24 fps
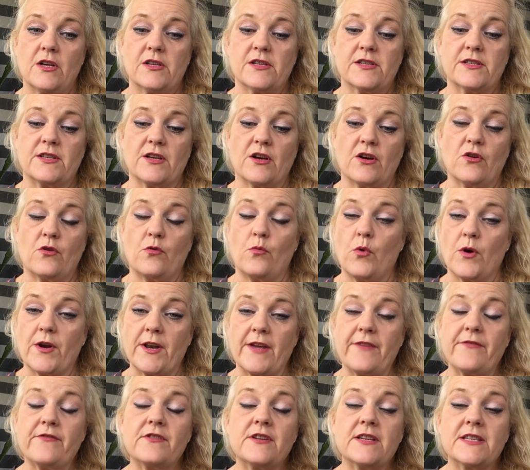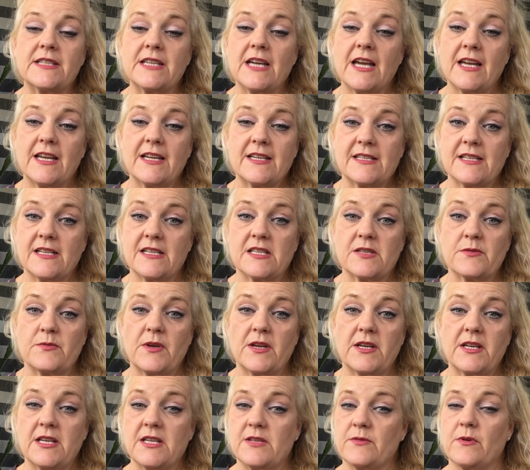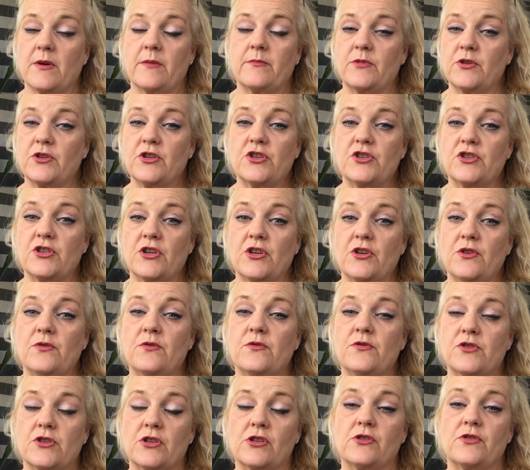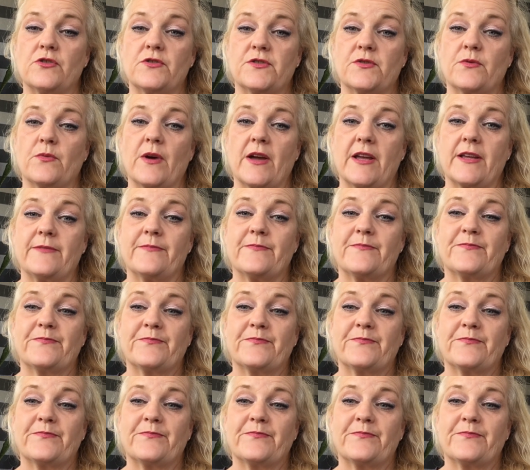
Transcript: So whatever it takes next week is what I'm going to do to lose the weight.